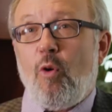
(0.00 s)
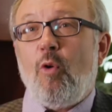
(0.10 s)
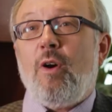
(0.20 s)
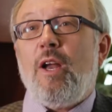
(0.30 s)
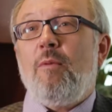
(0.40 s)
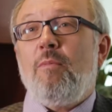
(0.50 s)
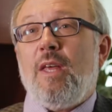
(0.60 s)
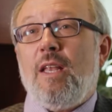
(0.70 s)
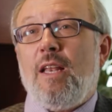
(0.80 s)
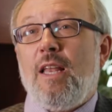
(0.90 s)
program
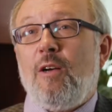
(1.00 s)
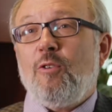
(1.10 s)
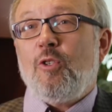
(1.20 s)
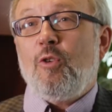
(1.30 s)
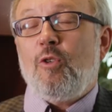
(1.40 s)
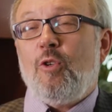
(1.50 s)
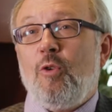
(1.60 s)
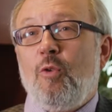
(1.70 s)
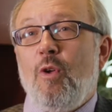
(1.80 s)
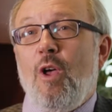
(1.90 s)
that allows you
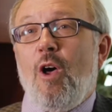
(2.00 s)
to